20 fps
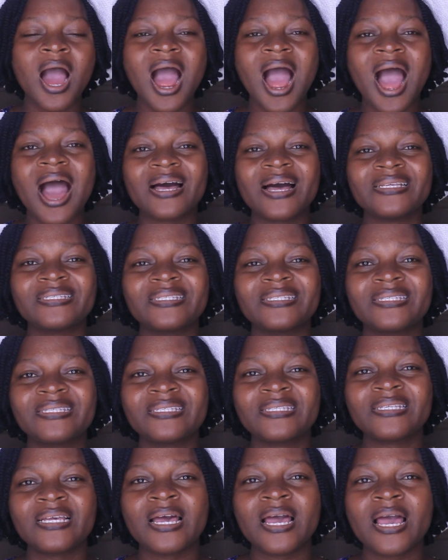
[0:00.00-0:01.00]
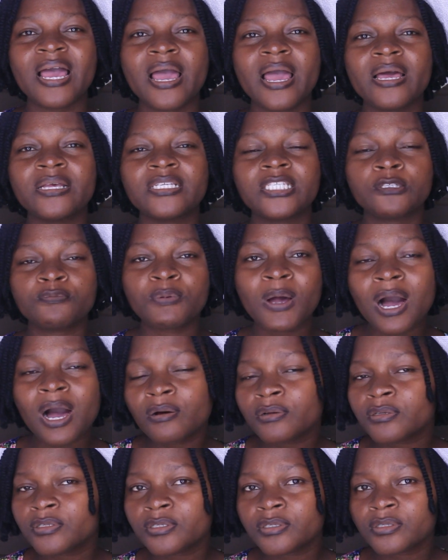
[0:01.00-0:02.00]
as a
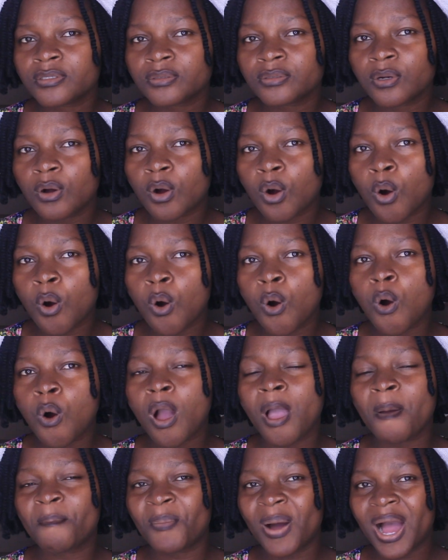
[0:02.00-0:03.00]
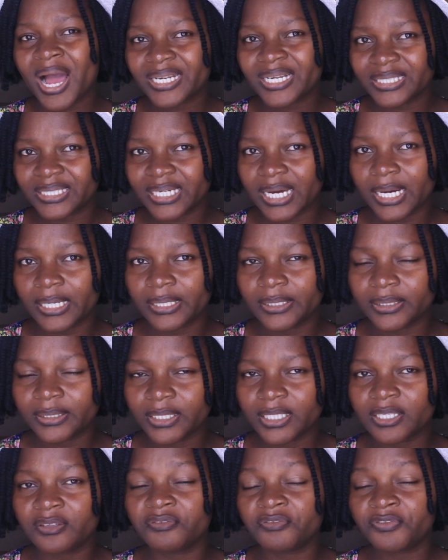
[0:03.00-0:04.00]
spouse or a partner
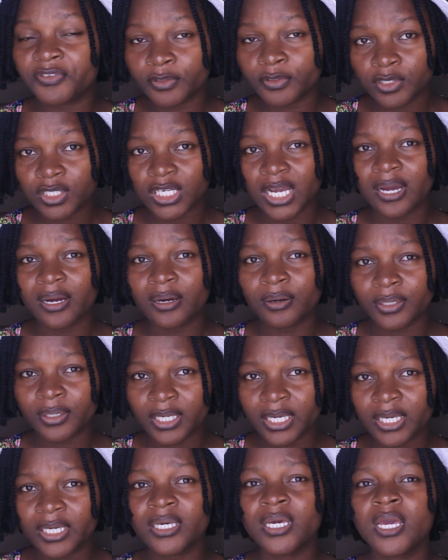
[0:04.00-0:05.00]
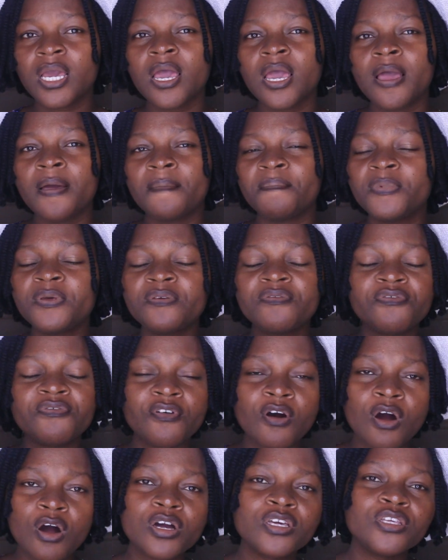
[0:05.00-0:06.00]
in future. Okay,
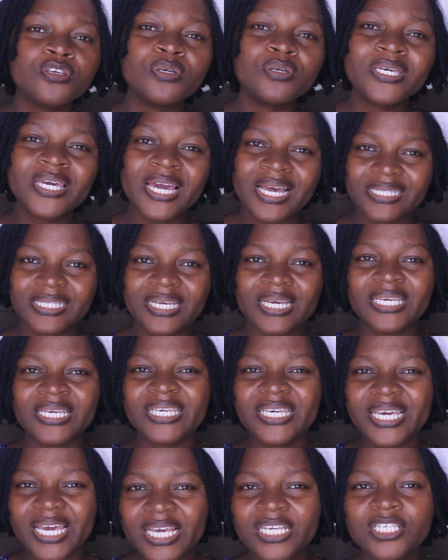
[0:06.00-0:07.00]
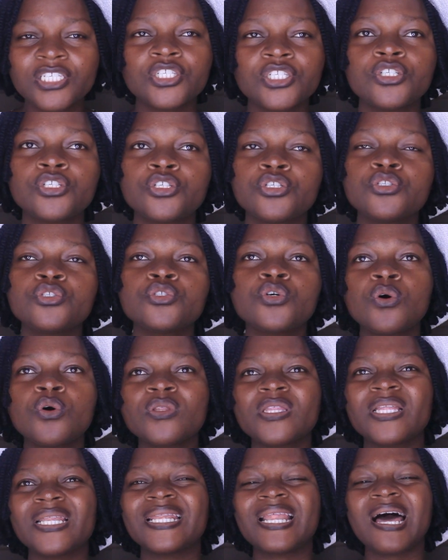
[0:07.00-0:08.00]
before you get engaged, you should know
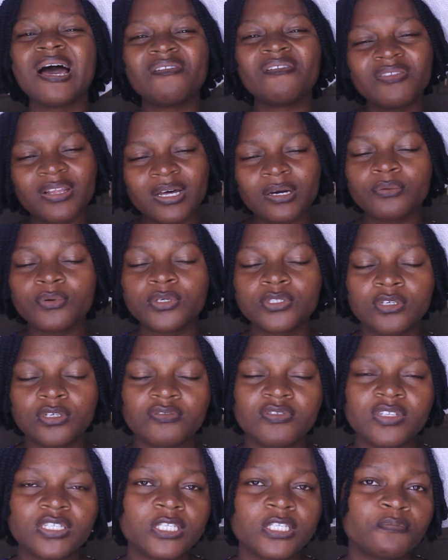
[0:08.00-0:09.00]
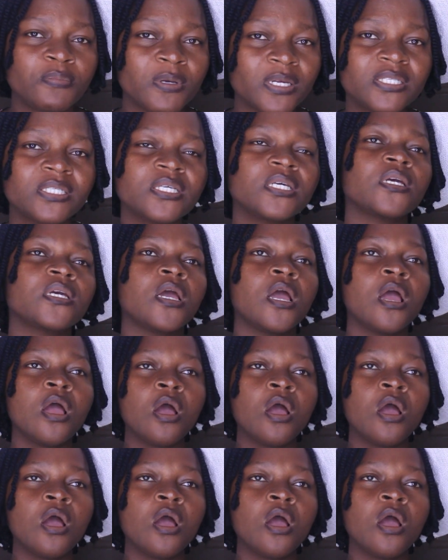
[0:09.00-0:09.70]
the love language of this person.